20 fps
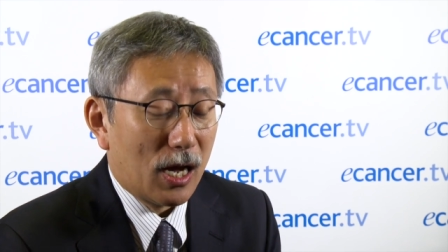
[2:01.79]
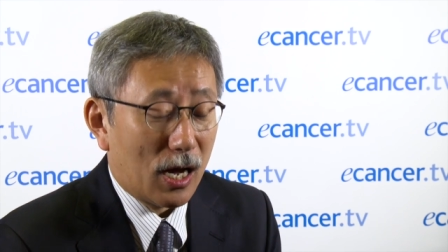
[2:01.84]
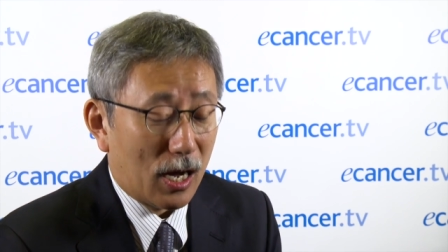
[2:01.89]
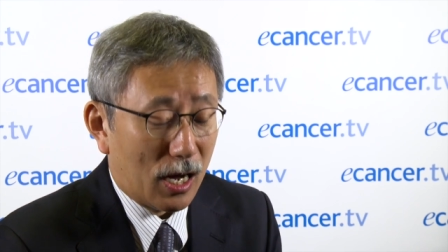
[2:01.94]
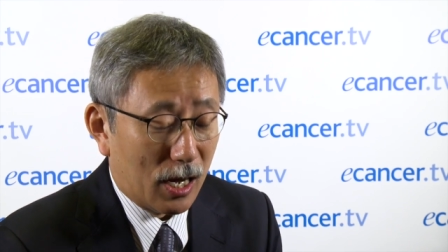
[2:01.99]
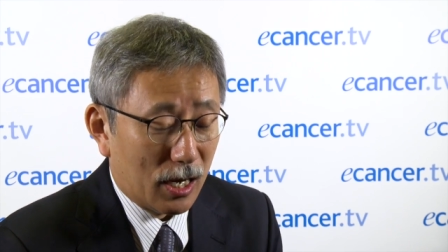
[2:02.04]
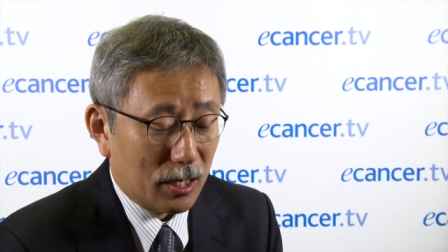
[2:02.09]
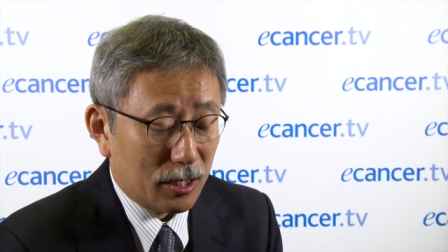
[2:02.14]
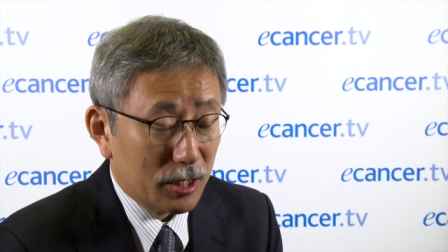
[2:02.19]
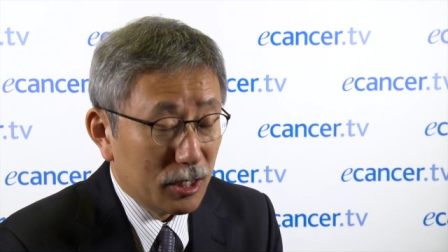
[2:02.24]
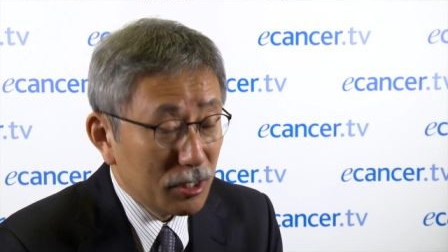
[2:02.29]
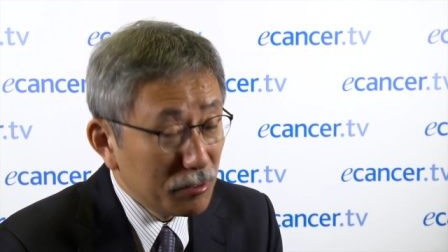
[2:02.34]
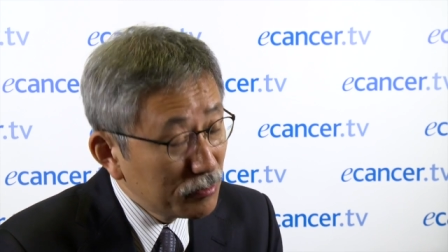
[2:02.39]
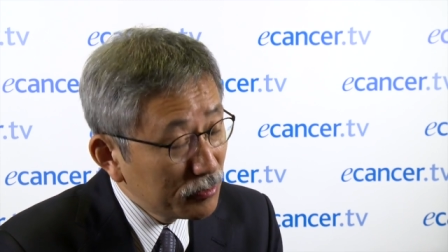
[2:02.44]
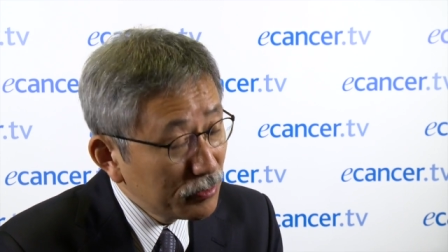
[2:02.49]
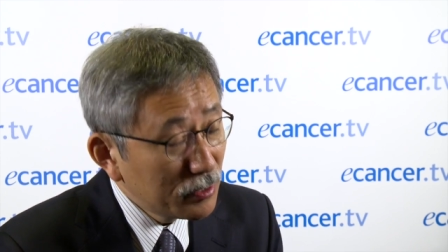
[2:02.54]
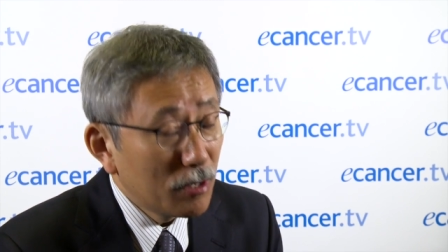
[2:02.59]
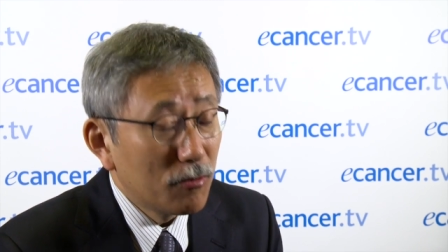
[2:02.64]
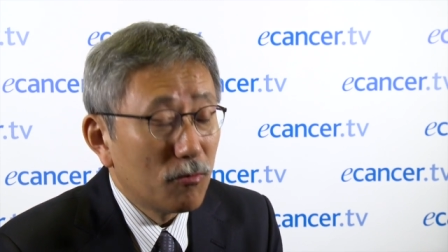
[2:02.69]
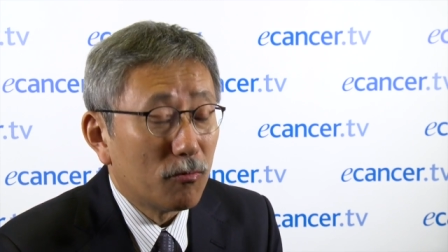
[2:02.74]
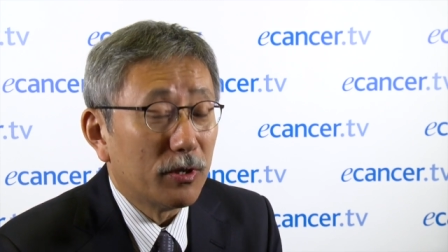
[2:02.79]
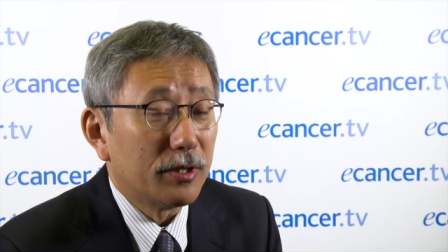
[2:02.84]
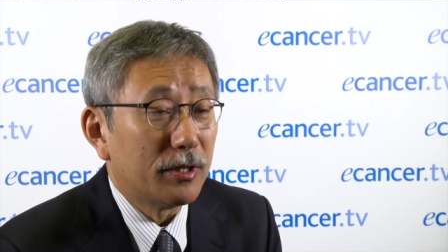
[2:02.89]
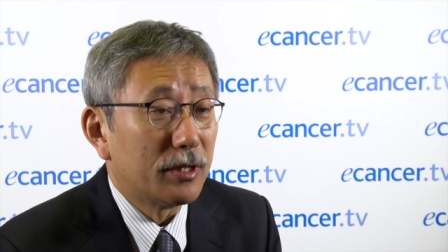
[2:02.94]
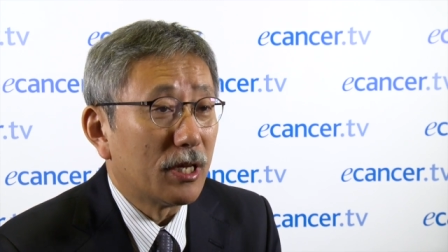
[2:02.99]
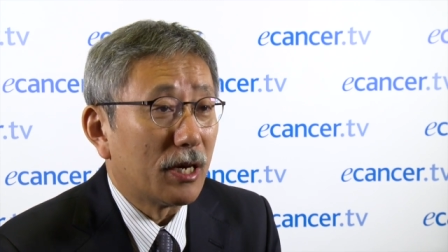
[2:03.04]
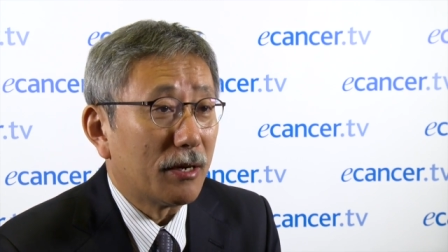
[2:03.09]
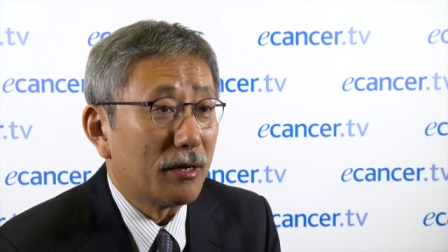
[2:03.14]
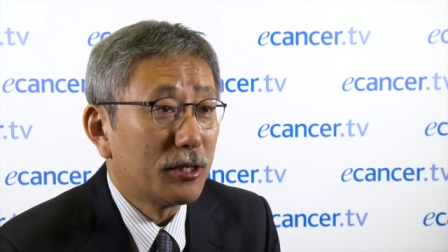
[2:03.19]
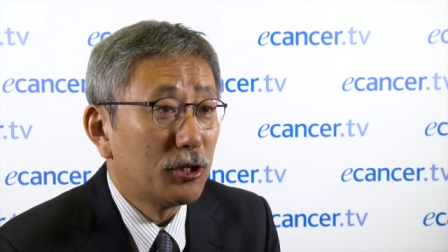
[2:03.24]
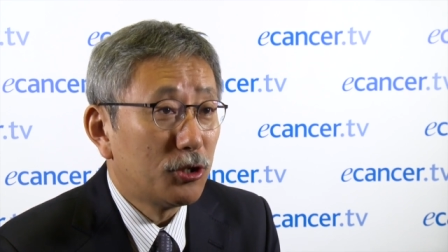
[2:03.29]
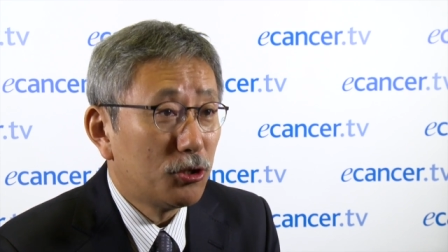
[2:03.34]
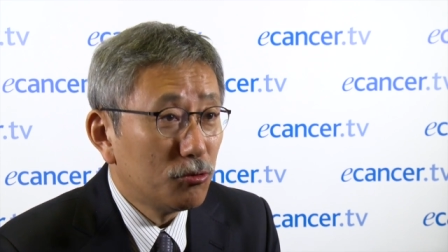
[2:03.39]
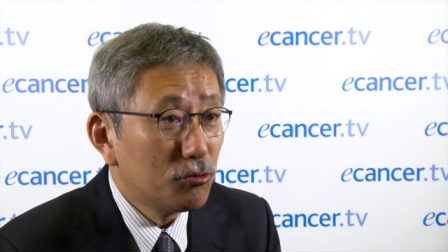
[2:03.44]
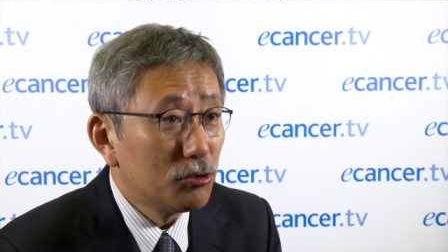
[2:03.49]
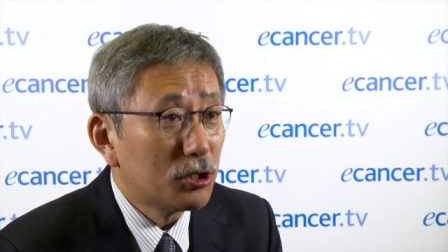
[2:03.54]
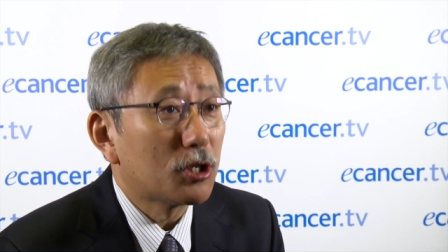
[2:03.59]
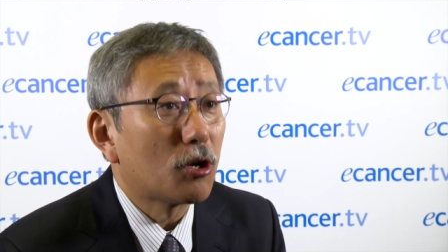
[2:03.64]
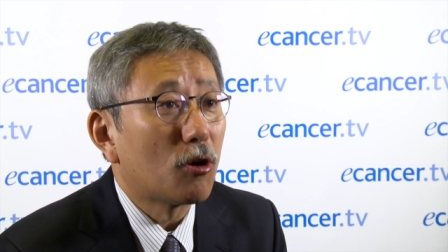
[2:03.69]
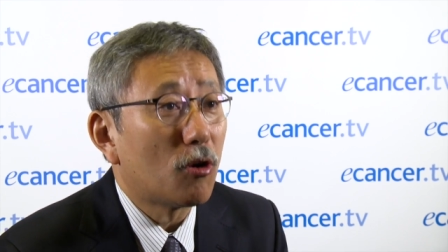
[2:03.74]
uh, even with the
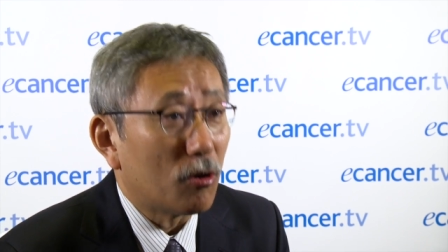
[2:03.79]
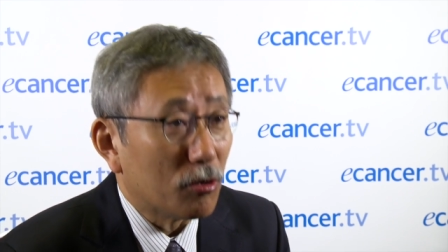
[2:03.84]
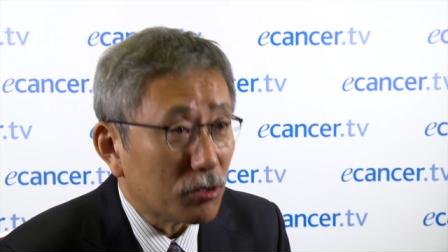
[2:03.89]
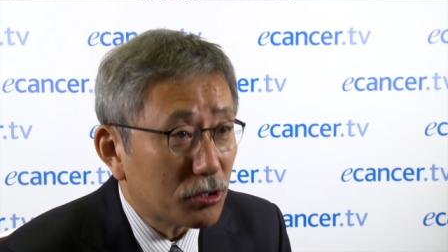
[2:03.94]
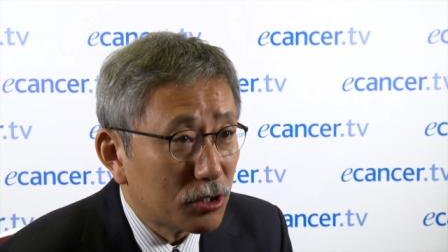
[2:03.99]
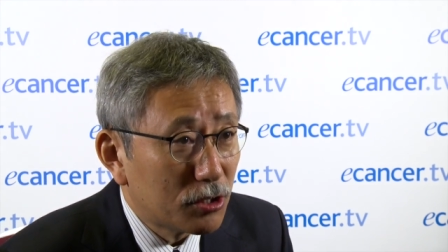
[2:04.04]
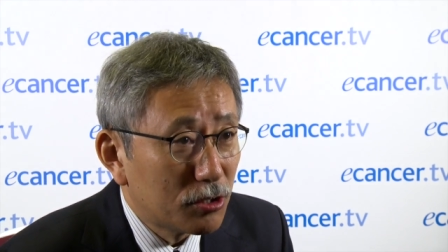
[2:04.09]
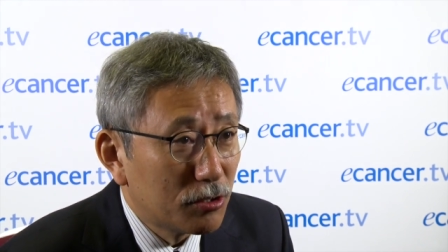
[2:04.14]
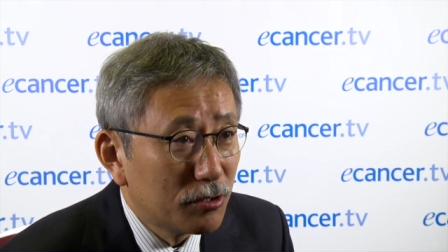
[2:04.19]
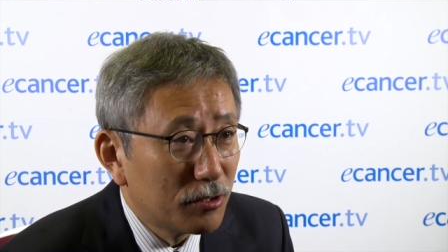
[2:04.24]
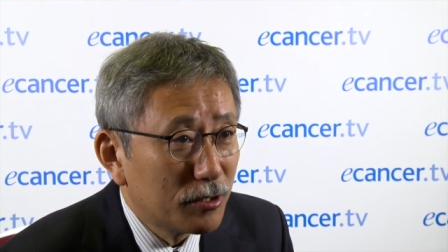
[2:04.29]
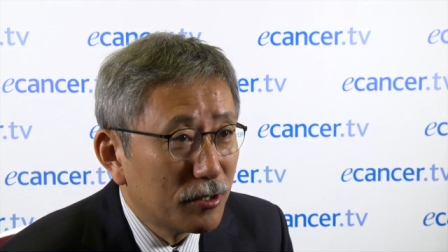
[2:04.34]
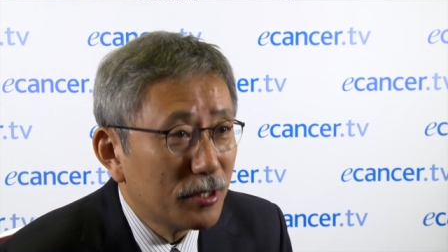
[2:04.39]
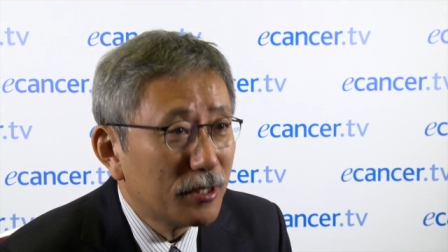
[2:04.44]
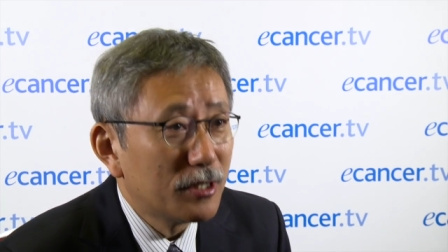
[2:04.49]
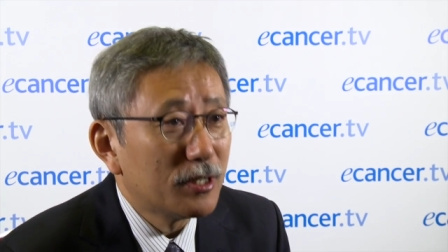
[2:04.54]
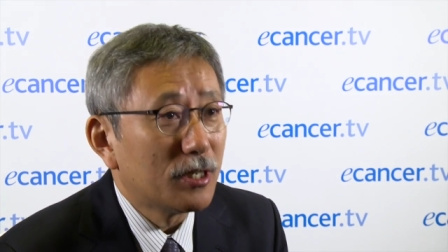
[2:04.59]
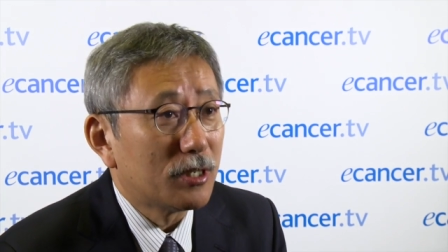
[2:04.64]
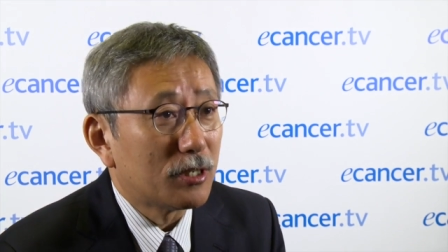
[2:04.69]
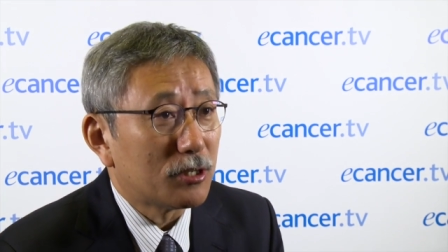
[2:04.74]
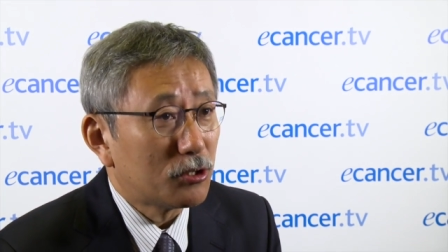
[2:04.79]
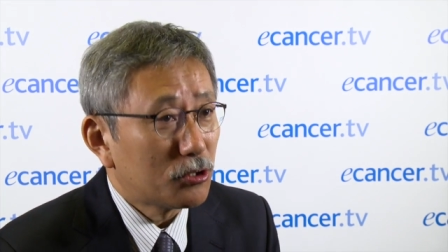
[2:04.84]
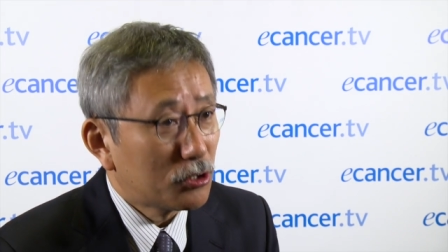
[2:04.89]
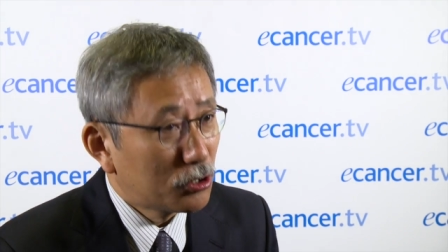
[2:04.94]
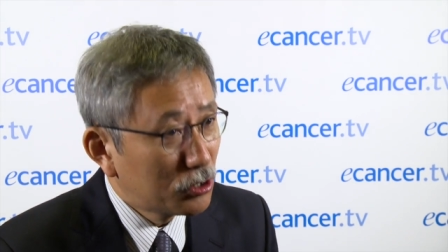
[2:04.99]
huge cost, it is